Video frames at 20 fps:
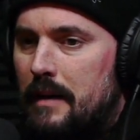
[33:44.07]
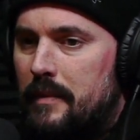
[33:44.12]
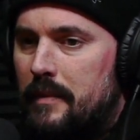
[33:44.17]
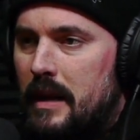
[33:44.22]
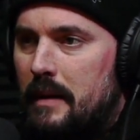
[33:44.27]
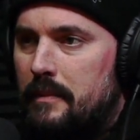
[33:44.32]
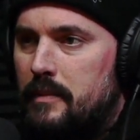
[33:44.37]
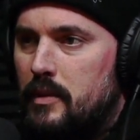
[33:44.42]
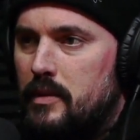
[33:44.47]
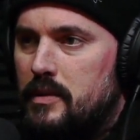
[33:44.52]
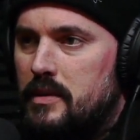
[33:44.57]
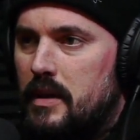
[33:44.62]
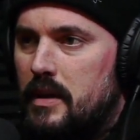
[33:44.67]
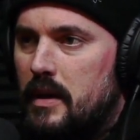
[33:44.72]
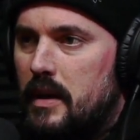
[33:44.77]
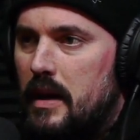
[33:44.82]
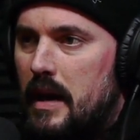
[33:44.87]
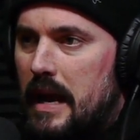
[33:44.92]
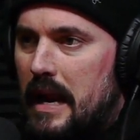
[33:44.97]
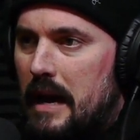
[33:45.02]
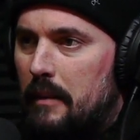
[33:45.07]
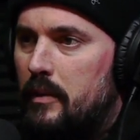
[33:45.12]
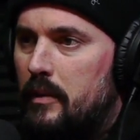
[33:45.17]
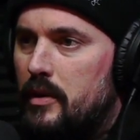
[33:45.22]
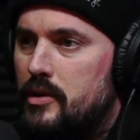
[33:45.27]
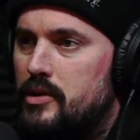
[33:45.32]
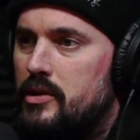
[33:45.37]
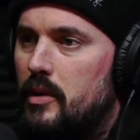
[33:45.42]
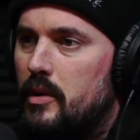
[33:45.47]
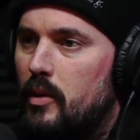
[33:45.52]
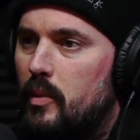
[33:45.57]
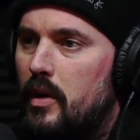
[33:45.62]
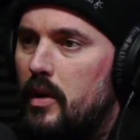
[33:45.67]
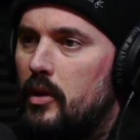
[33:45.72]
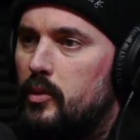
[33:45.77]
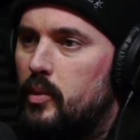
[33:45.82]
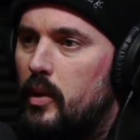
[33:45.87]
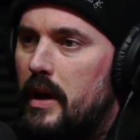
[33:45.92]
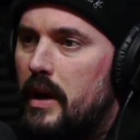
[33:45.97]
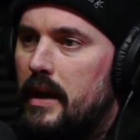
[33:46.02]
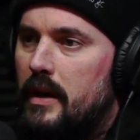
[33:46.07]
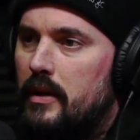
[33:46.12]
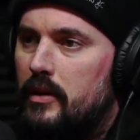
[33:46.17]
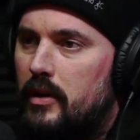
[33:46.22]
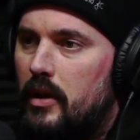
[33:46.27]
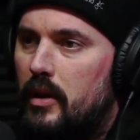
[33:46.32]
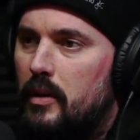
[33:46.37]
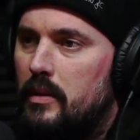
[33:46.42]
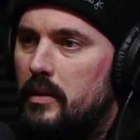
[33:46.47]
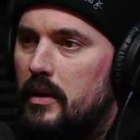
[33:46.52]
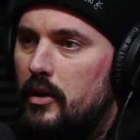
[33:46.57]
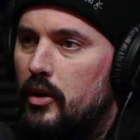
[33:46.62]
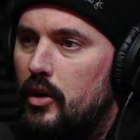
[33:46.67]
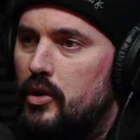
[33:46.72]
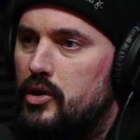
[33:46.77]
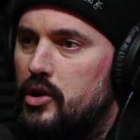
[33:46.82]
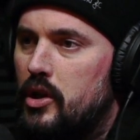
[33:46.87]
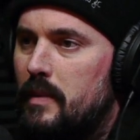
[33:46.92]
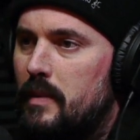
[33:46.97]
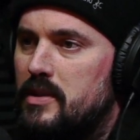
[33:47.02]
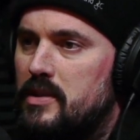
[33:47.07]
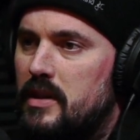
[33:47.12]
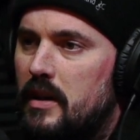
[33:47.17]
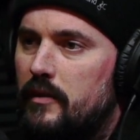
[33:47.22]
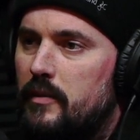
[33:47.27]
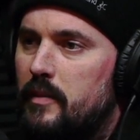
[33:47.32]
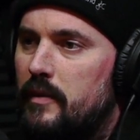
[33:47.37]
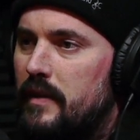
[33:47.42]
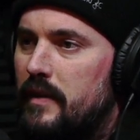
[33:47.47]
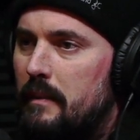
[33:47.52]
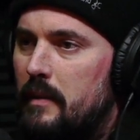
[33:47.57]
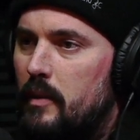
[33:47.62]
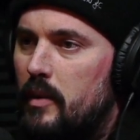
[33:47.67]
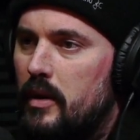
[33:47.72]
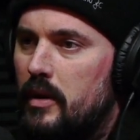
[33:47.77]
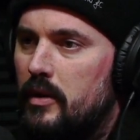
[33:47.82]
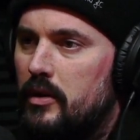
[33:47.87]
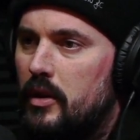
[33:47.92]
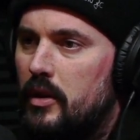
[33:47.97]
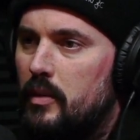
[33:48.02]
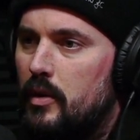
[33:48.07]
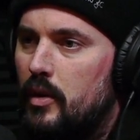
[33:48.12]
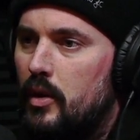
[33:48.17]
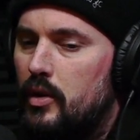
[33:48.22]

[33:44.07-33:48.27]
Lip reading: I'm an amputee and I'm going to show the world what I can do, or show myself and my family what I can do?